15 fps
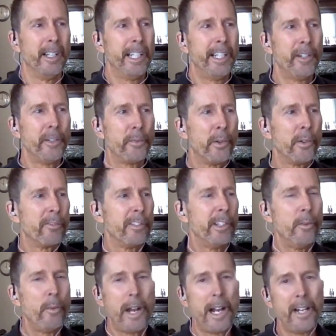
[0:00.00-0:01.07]
He goes, "We're
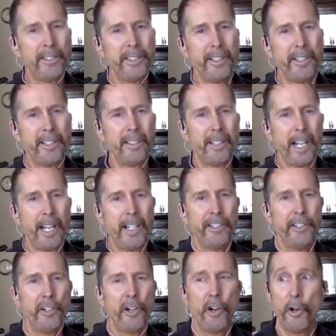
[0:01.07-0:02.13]
rewilding the
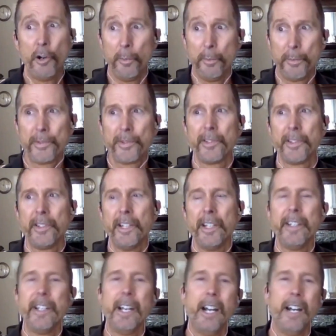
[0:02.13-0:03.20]
land in hopes
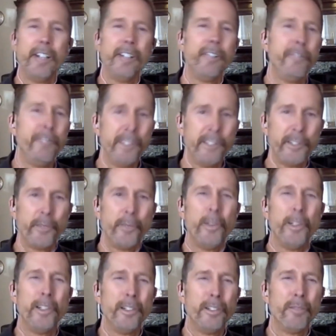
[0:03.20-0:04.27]
that the elephants
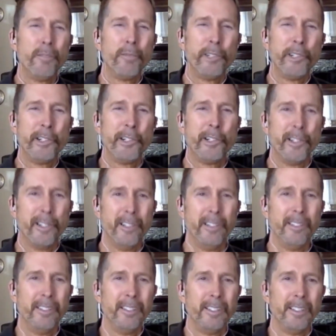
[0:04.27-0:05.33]
will
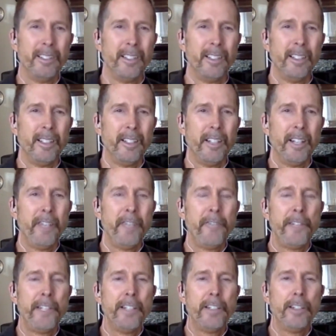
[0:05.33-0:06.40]
return
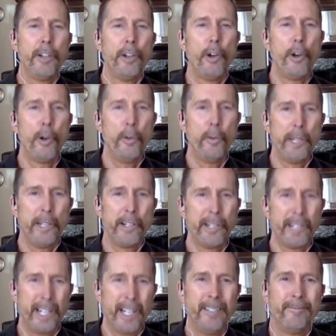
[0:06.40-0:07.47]
and feel at home
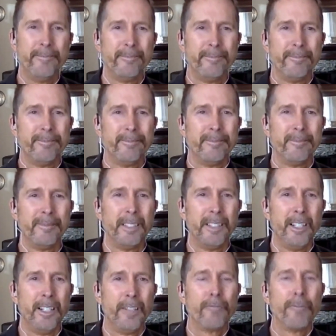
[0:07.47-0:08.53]
here again."
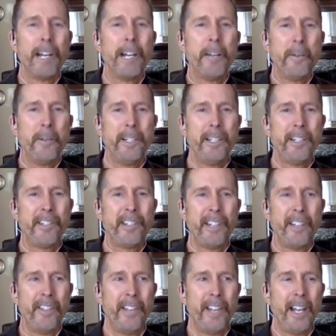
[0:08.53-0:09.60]
Right when he
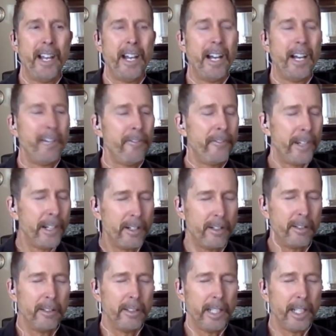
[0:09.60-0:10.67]
said that, I
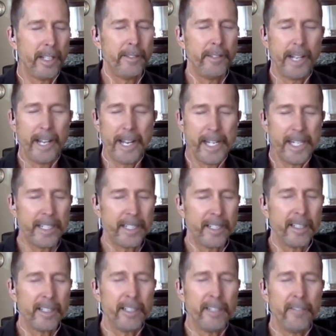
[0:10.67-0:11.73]
felt an ache,
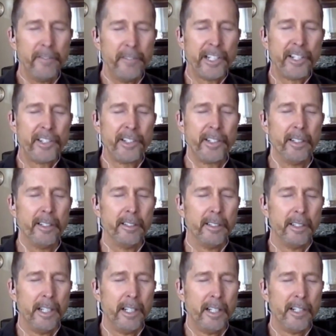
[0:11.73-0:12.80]
a
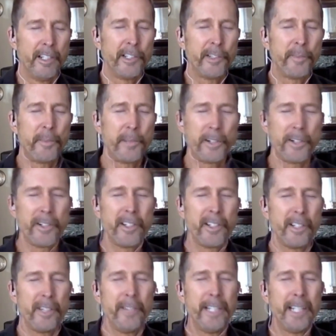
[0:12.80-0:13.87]
conviction, the Spirit of
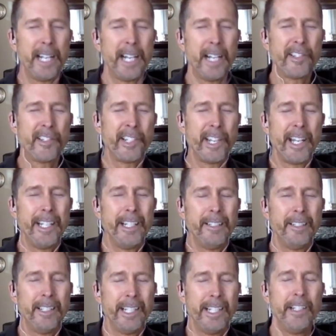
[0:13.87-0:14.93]
the living God
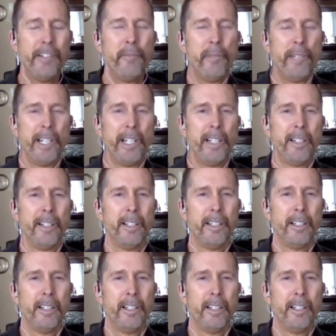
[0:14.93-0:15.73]
saying in me,